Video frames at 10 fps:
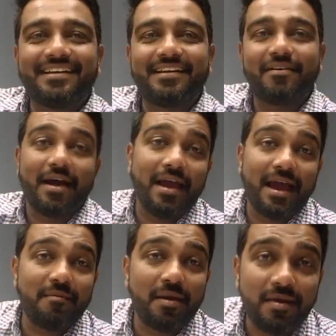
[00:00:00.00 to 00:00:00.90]
now I,
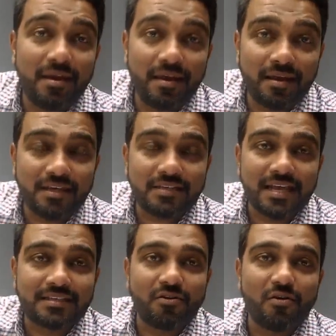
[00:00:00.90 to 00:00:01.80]
I may be just
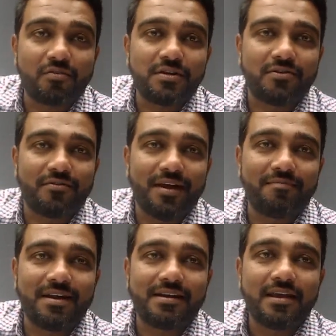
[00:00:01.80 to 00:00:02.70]
asking a question right
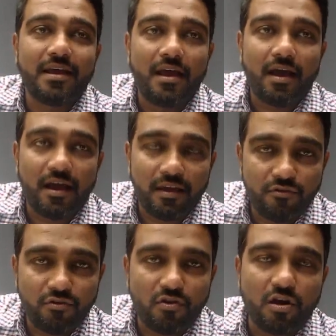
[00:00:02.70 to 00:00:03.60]
but uh, if
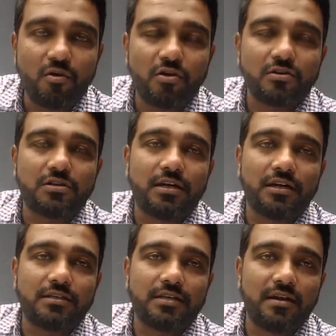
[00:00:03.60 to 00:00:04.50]
you talk about
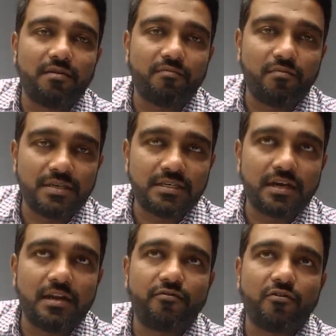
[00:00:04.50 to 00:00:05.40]
oscillators then
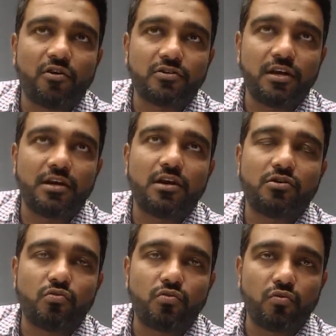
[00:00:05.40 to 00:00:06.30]
basically for oscillator
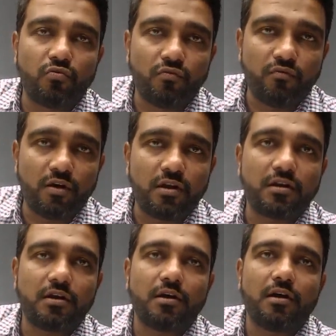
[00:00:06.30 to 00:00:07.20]
to
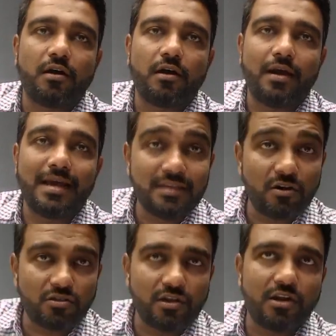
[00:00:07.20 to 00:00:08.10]
work uh, as an
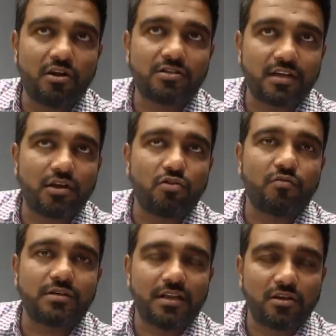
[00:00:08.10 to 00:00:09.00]
oscillator or circuit
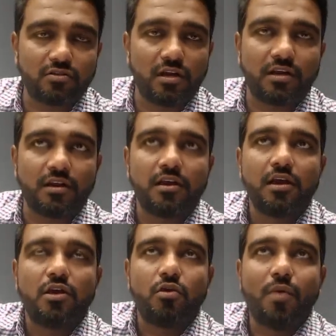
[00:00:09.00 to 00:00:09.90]
towards an oscillator,
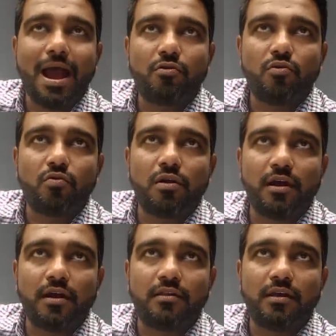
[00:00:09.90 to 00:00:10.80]
you have to
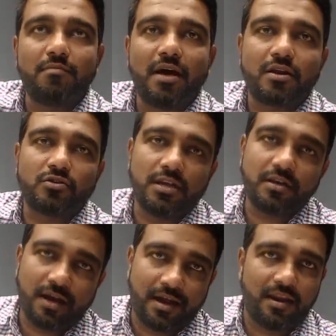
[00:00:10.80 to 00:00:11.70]
clear the Barkhausen
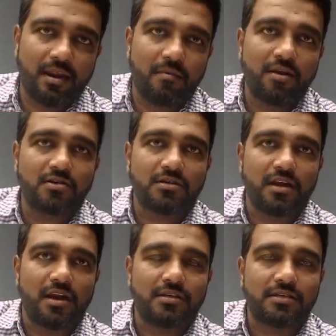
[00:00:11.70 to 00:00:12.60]
criteria. Barkhausen
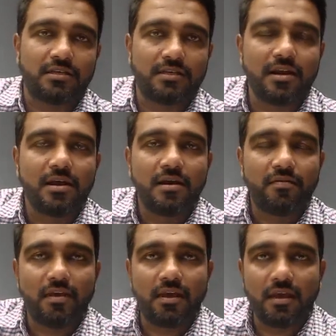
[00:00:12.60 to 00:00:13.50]
criteria says that
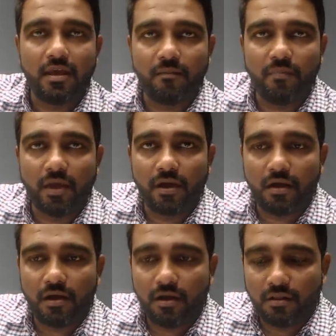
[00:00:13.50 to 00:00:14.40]
the
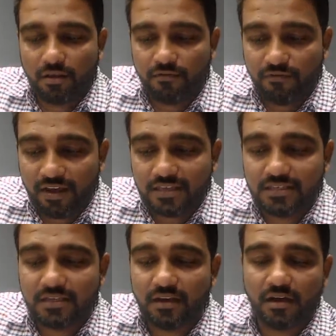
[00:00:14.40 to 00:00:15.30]
uh, the phase
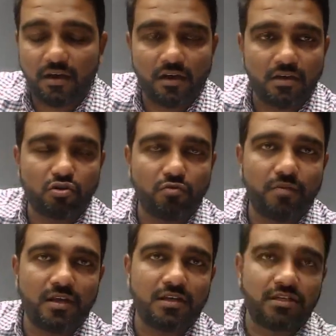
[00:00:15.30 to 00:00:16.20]
uh, should
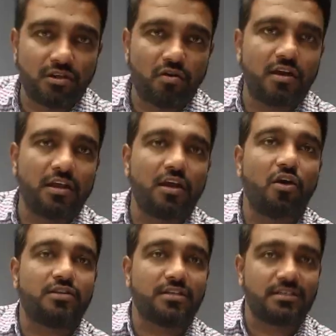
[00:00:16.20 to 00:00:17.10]
be 0 degree
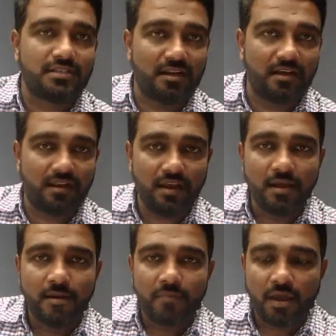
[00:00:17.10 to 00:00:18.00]
or 360 degree,
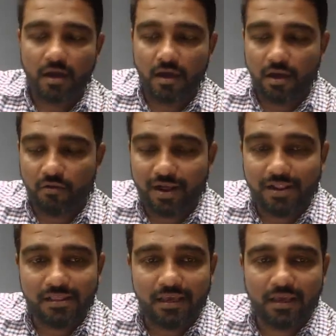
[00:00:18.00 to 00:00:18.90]
uh, while
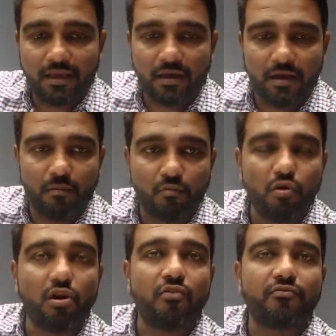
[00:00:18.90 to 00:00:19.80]
the uh,
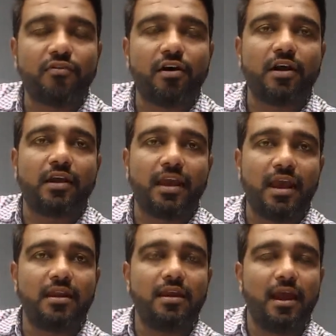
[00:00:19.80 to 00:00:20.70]
mode of uh,
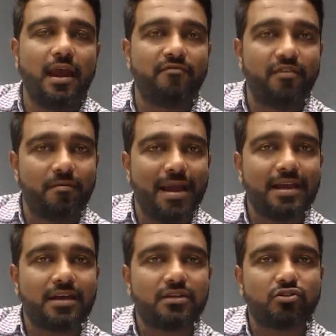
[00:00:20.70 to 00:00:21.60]
gain and feedback
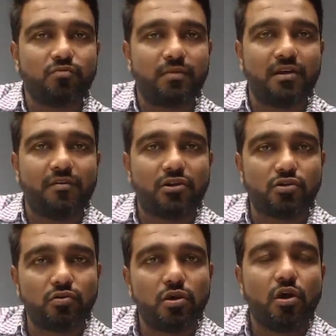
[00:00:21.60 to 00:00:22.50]
should be equal
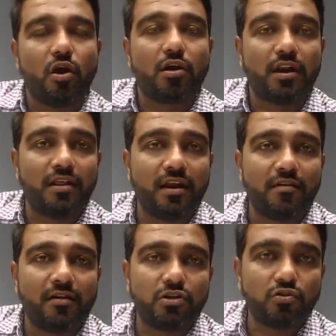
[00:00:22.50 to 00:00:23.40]
to or greater than
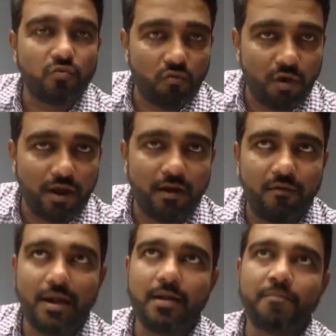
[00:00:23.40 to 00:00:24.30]
equal to 1,
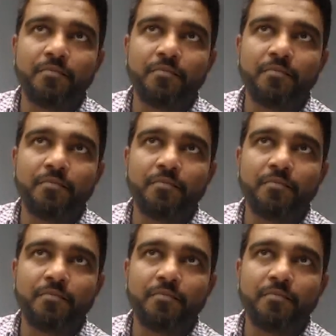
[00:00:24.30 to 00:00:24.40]
right?